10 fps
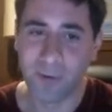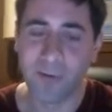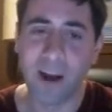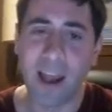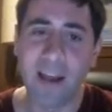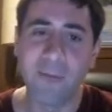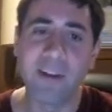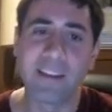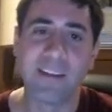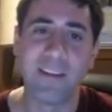what Riot
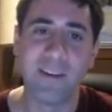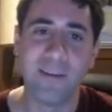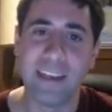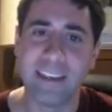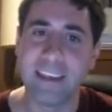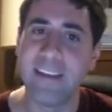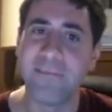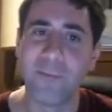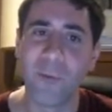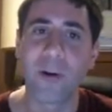wants to do is
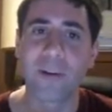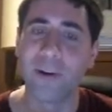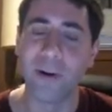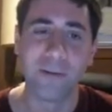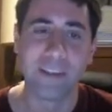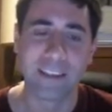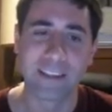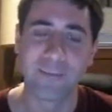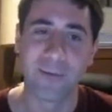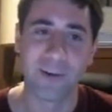give more gold to the
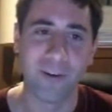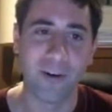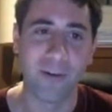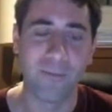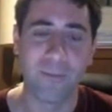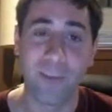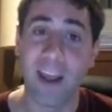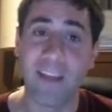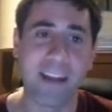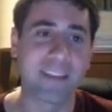support role.
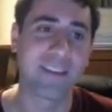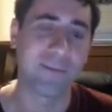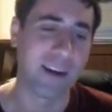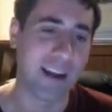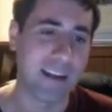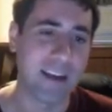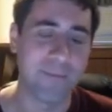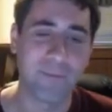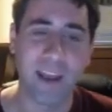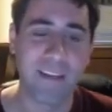And that's a smart
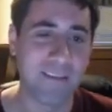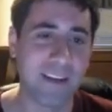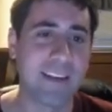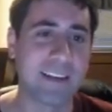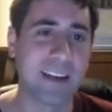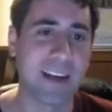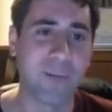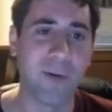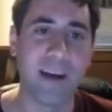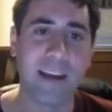idea. And they've done this in a
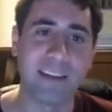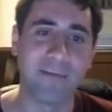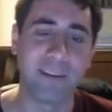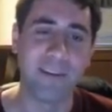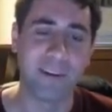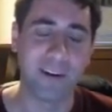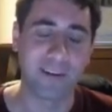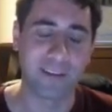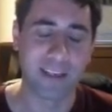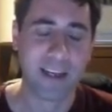couple ways. They've
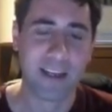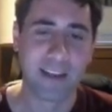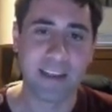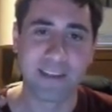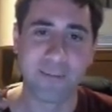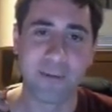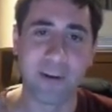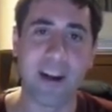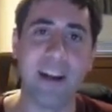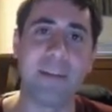reworked the
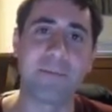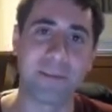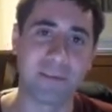support items,